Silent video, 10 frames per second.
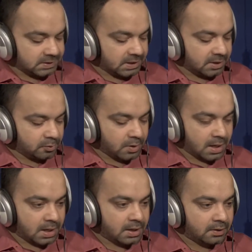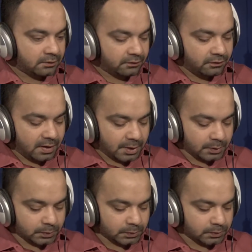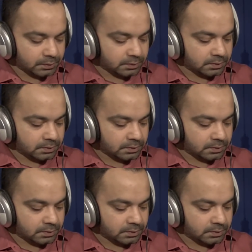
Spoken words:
Te Wa Whanau.